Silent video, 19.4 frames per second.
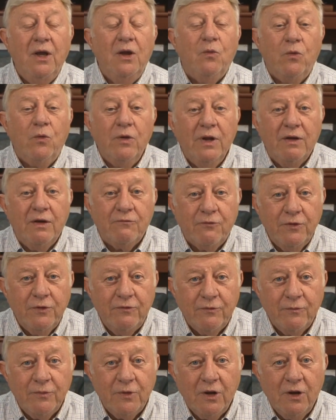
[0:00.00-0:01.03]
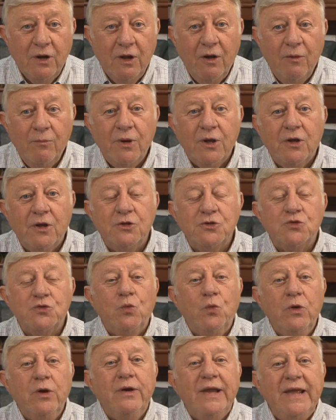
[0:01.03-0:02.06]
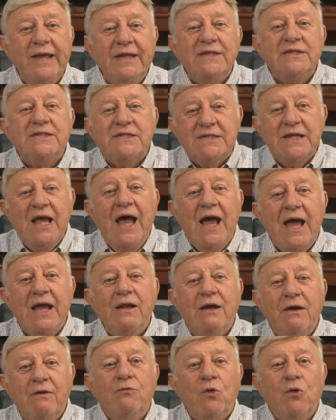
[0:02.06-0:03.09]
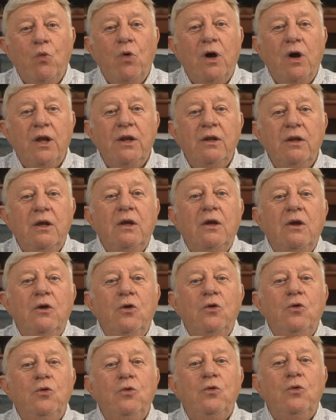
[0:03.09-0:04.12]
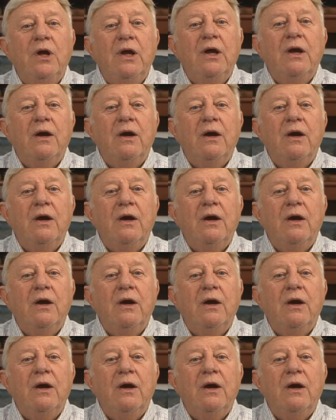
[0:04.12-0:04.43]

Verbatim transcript: We're not free from the law because we're inside of the one who